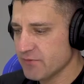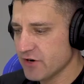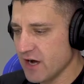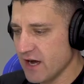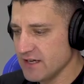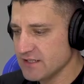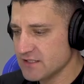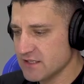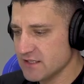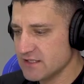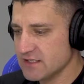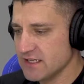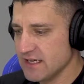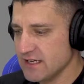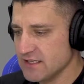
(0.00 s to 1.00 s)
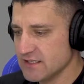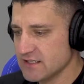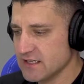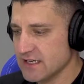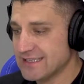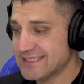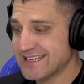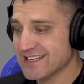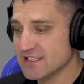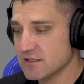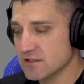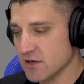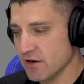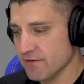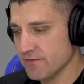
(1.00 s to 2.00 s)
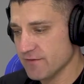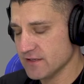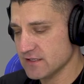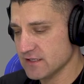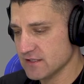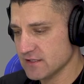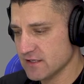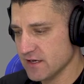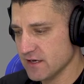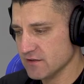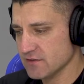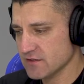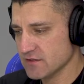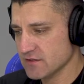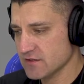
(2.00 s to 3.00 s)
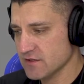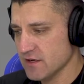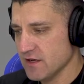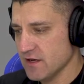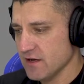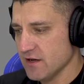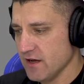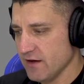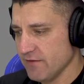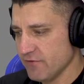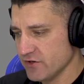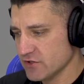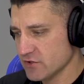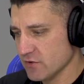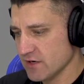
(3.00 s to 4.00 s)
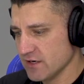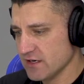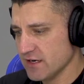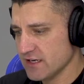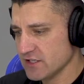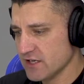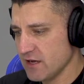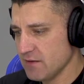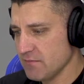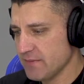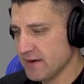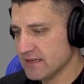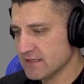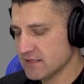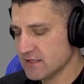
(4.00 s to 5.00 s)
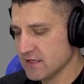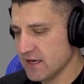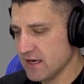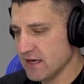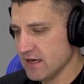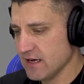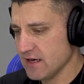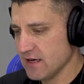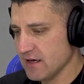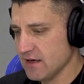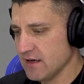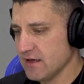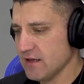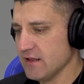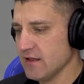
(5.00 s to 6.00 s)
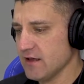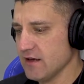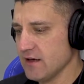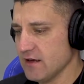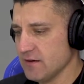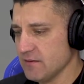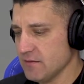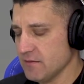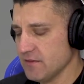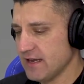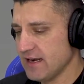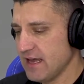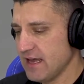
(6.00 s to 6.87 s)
Price says it doesn't offer discounts for installing a dash cam, but that